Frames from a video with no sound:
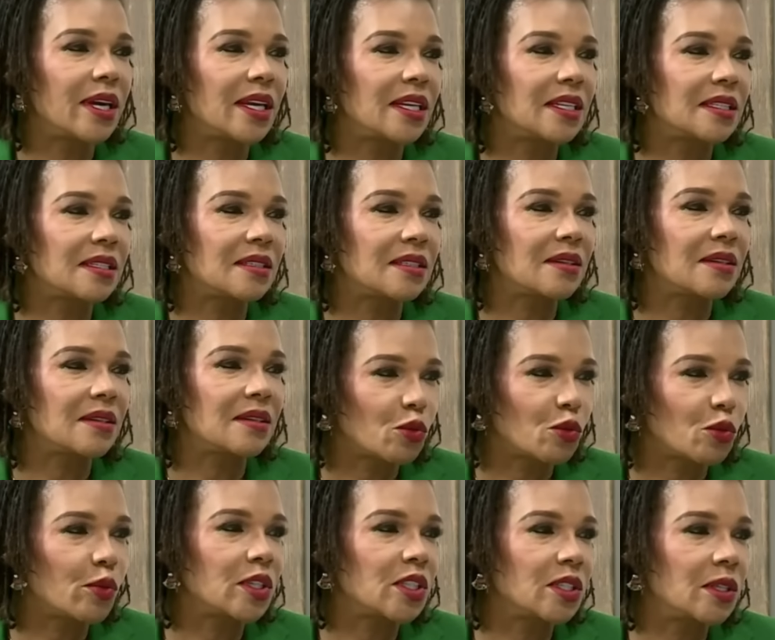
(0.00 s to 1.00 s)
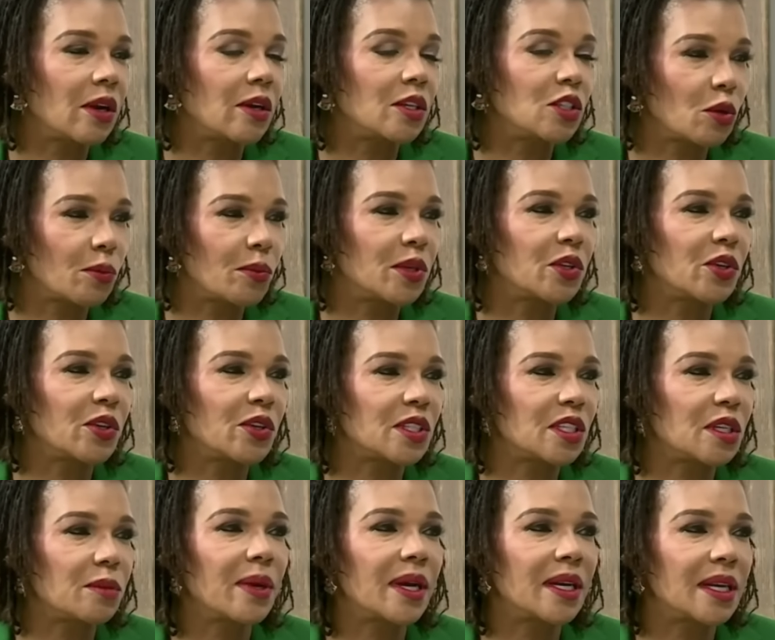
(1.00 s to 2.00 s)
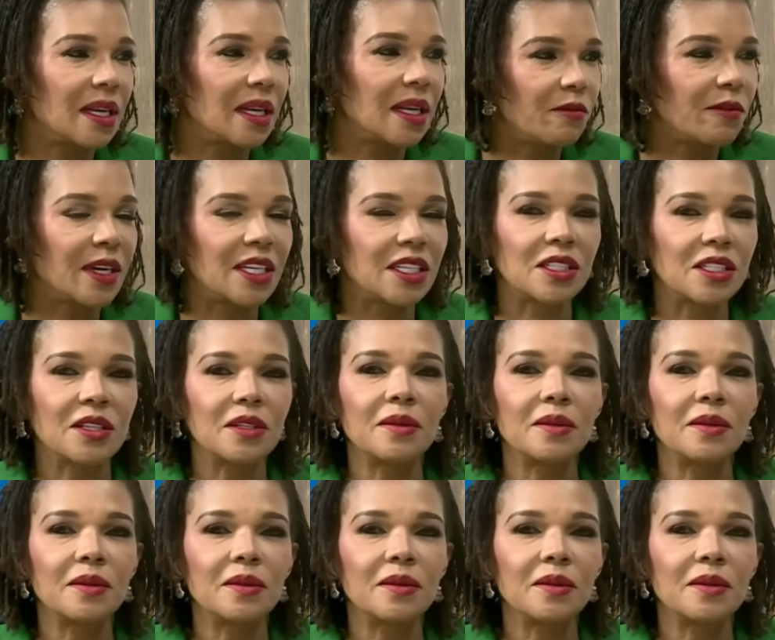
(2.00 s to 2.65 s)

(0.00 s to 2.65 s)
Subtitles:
entrepreneurship and innovation.